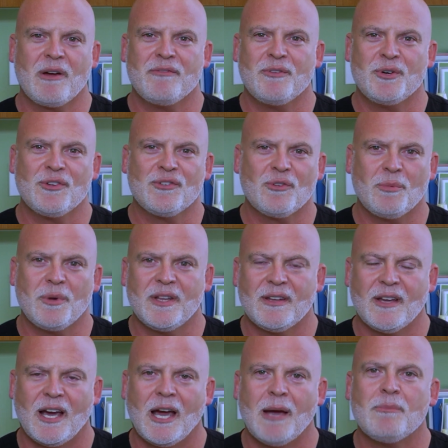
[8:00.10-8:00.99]
voice so many
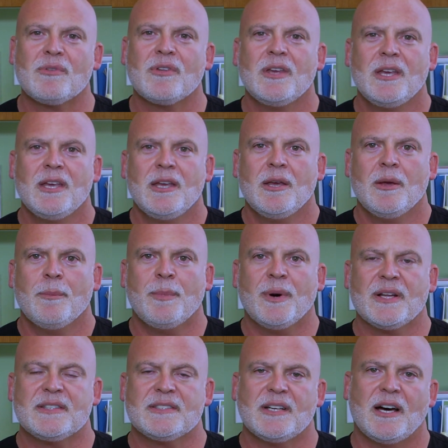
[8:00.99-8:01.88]
times,
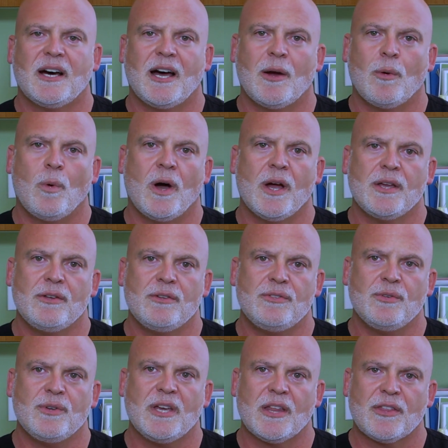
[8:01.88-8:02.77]
but I want you
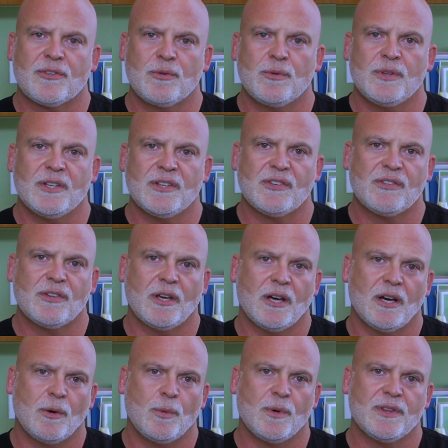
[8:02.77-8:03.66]
to get through this
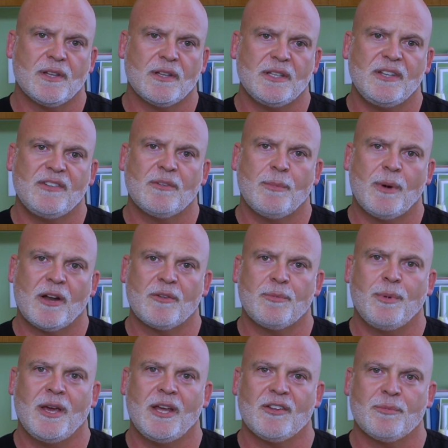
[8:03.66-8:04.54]
with the least amount
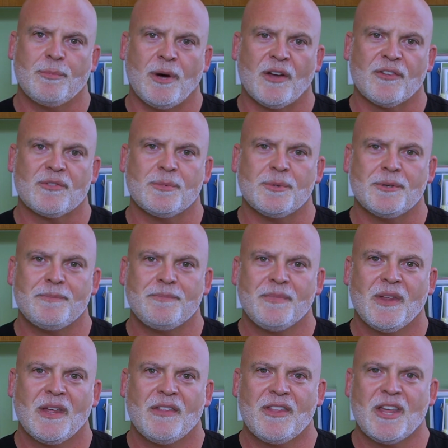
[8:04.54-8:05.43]
of pain as possible.
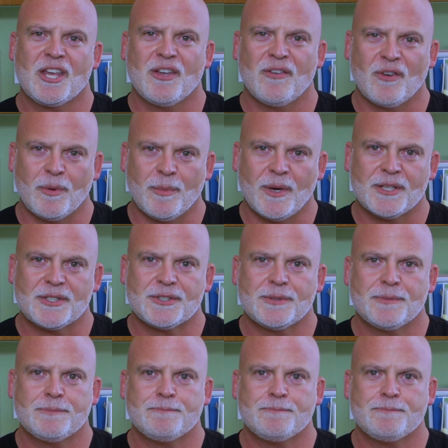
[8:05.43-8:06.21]
Thank you very much.